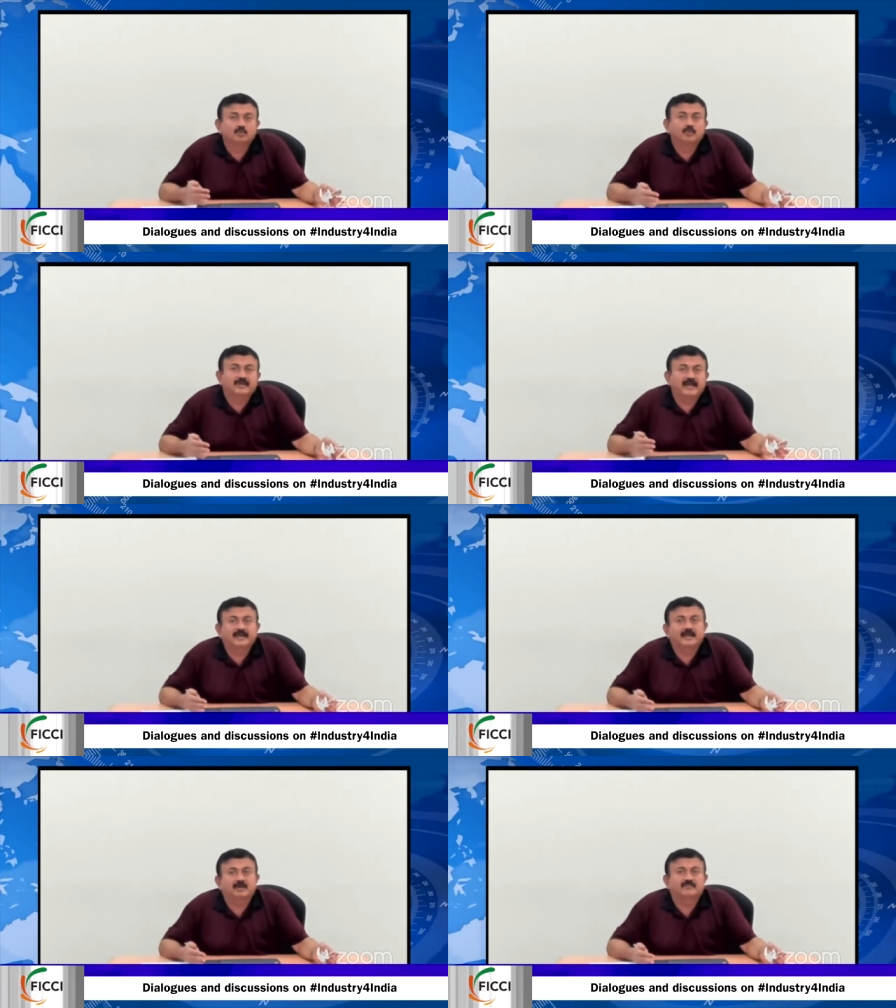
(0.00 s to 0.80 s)
to
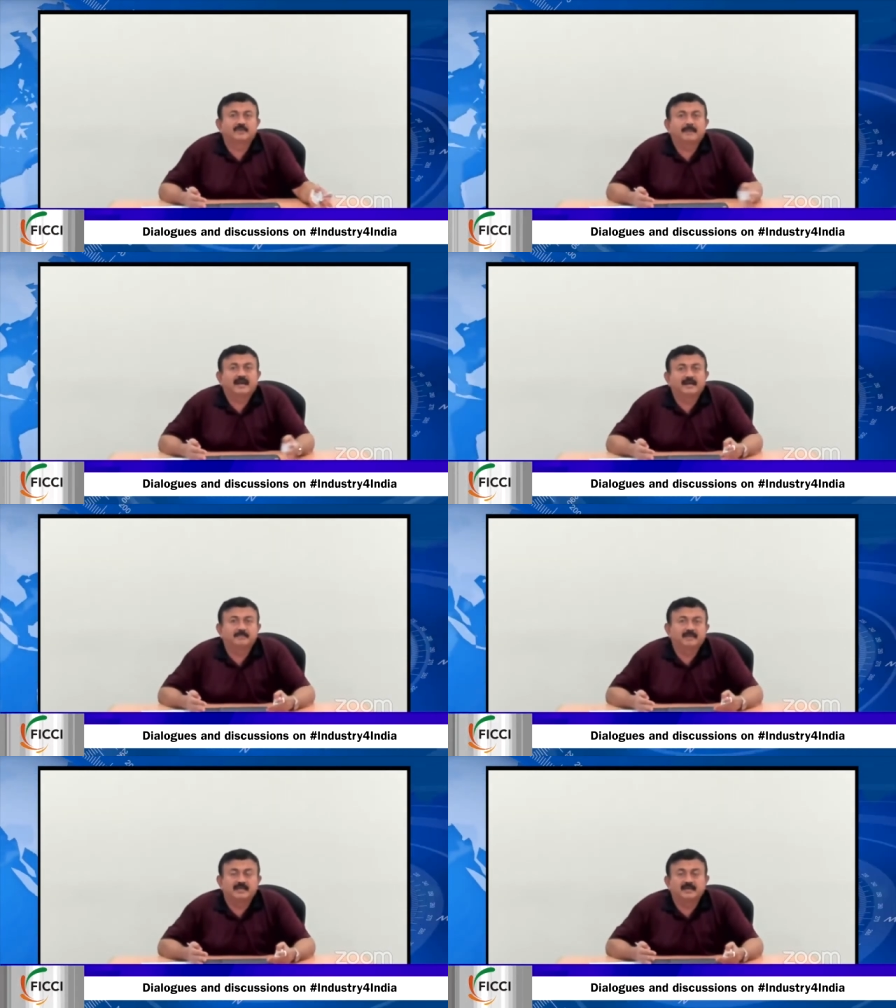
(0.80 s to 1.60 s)
take care of the
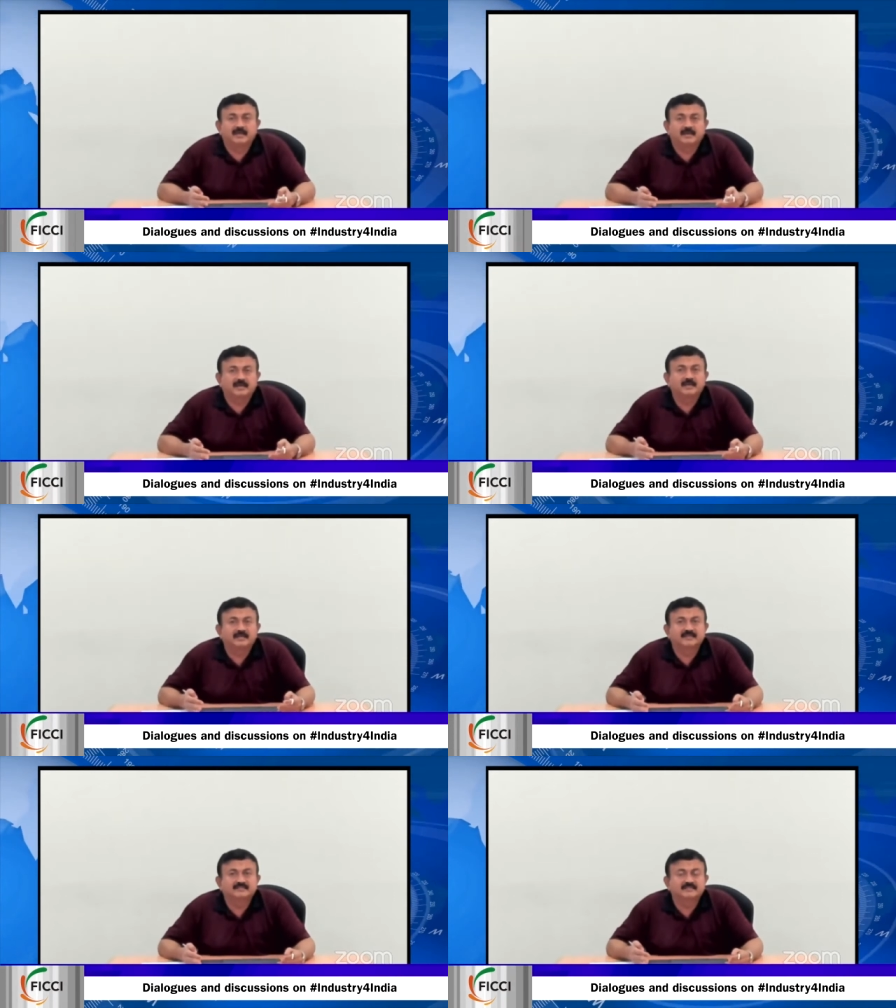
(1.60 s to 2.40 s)
pandemic in critical
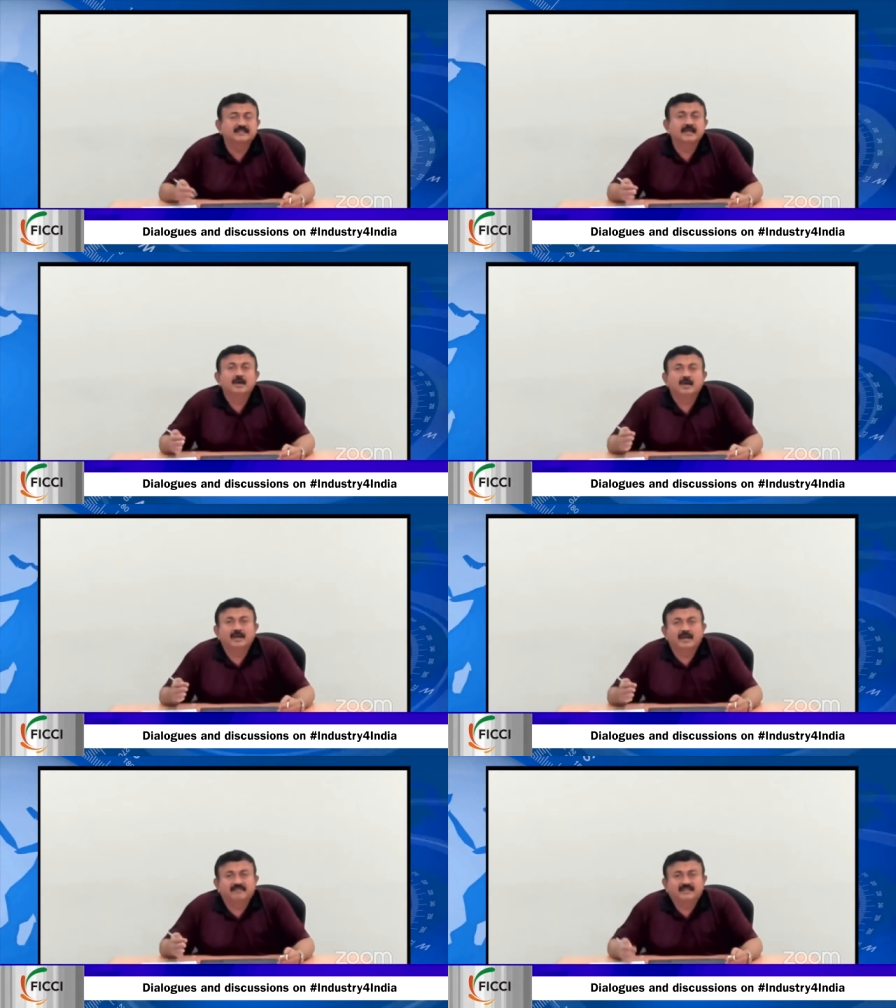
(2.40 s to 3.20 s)
cases.
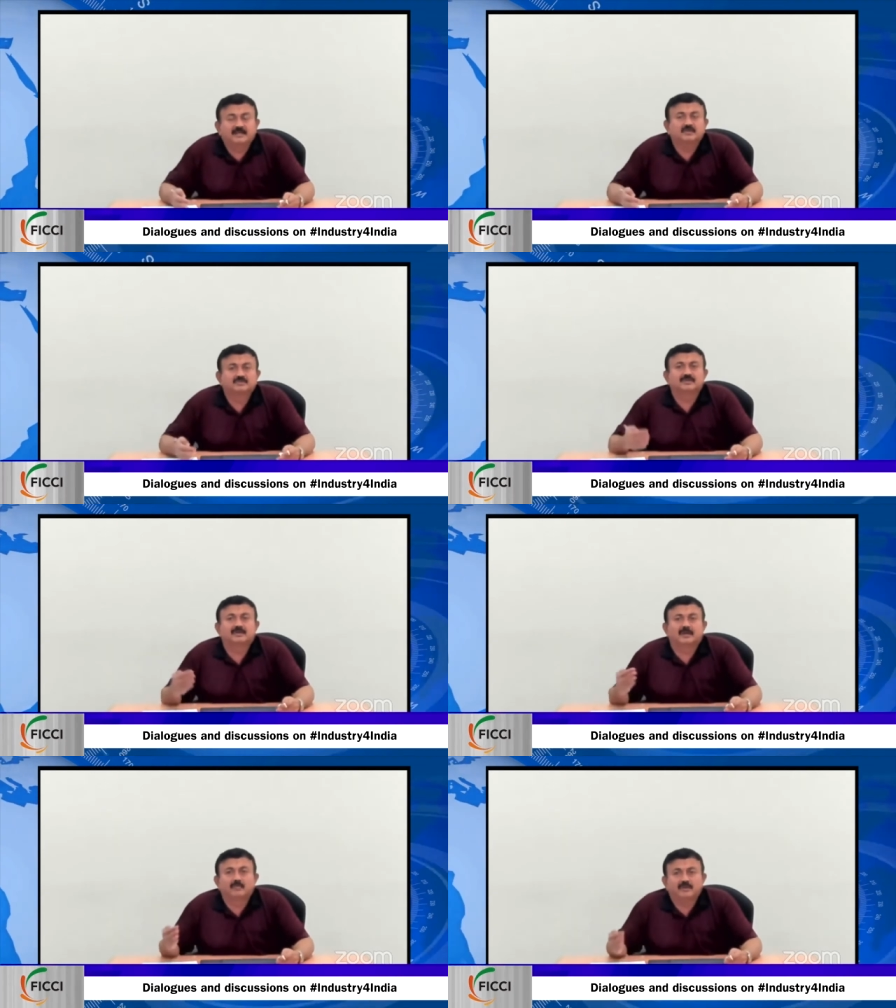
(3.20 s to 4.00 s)

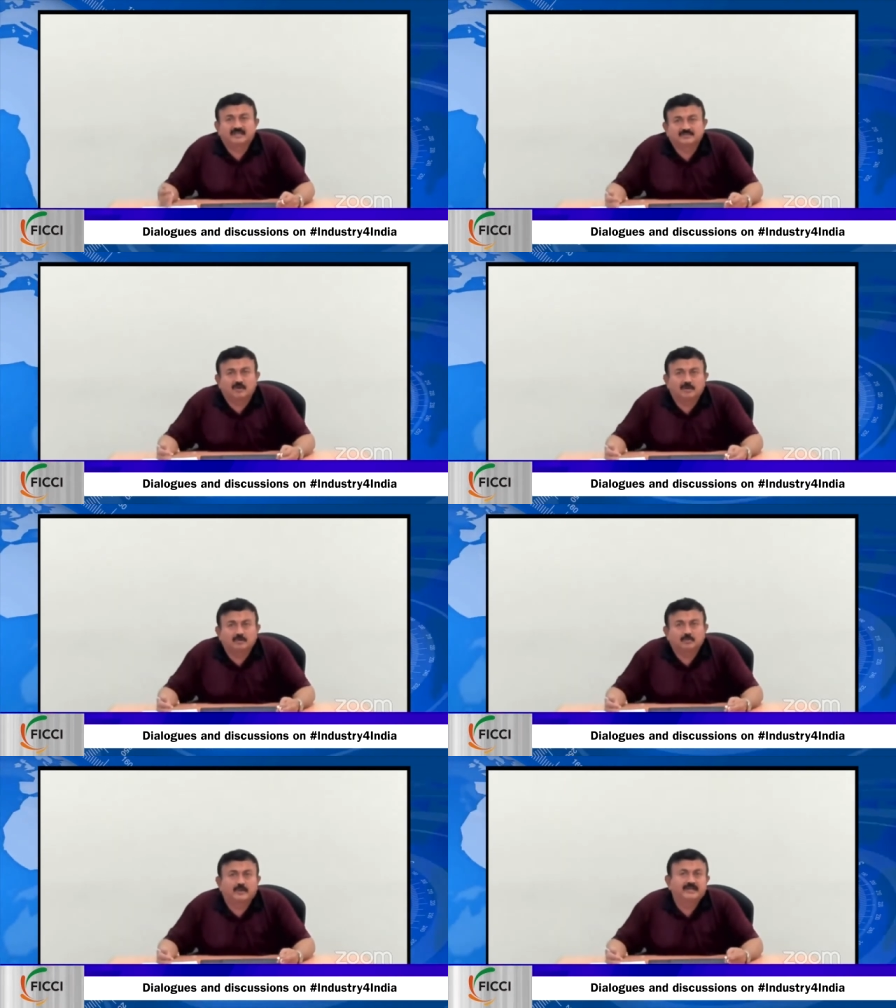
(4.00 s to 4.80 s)
11,000, now it has
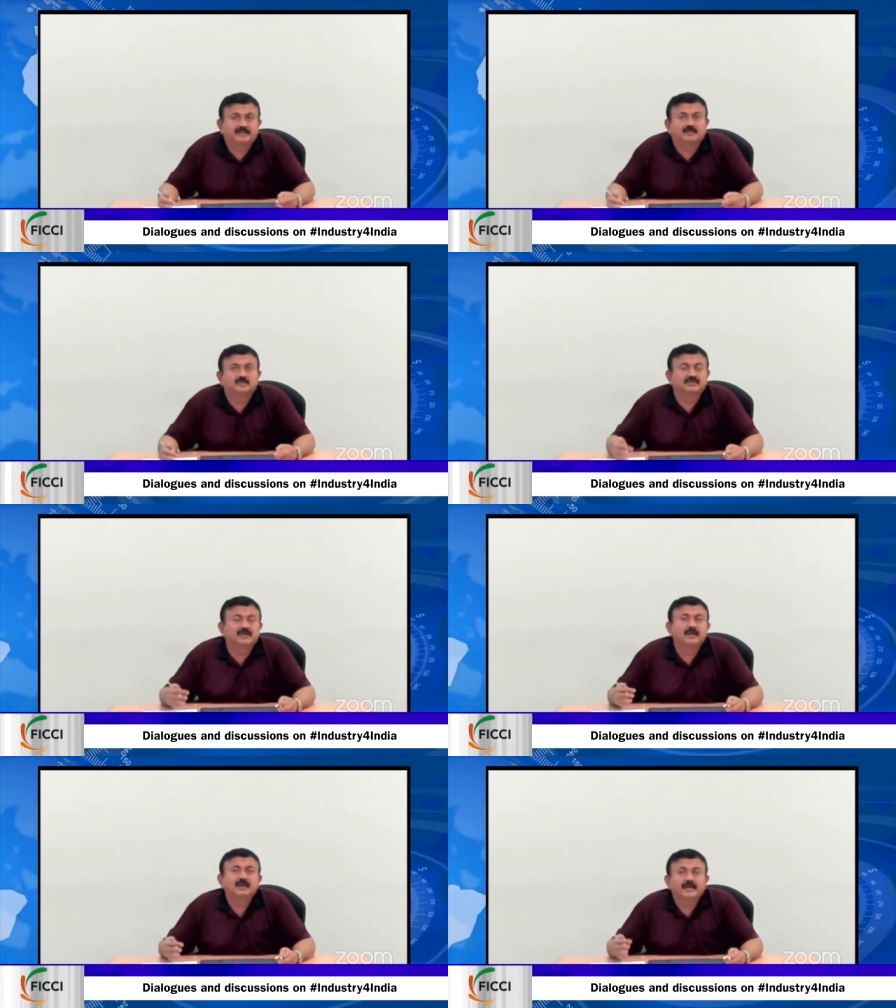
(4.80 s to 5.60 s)
gone to
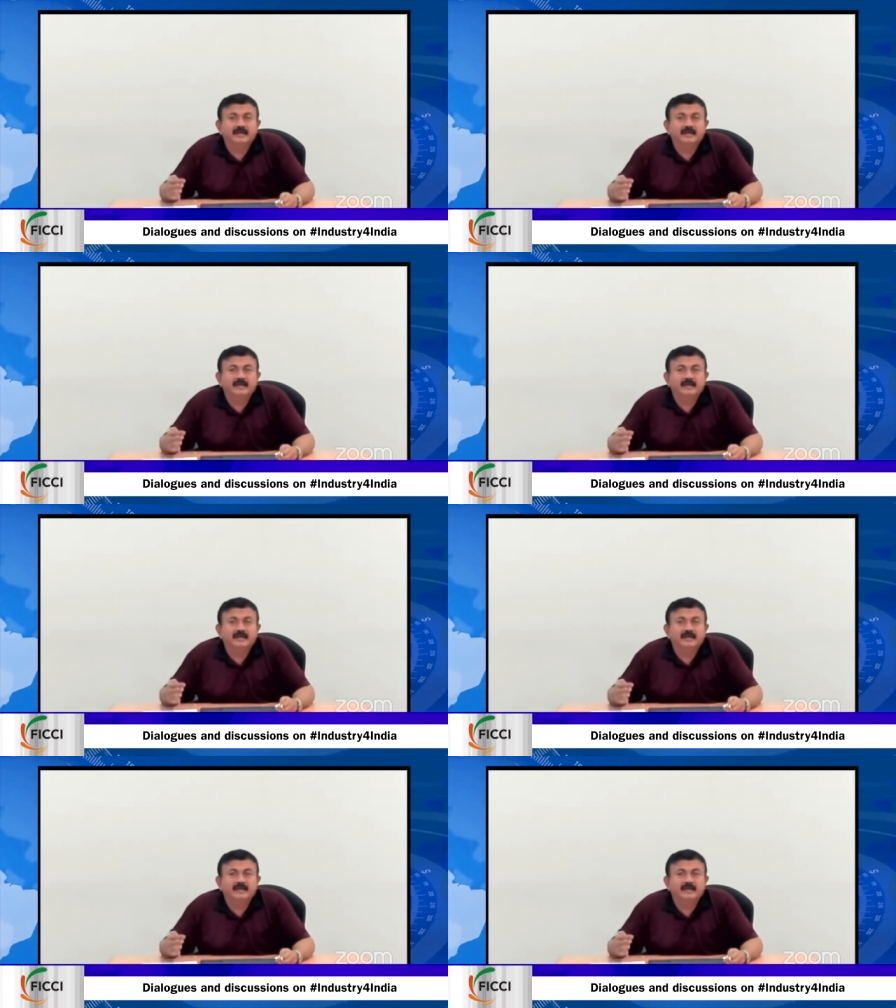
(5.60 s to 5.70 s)
20,000.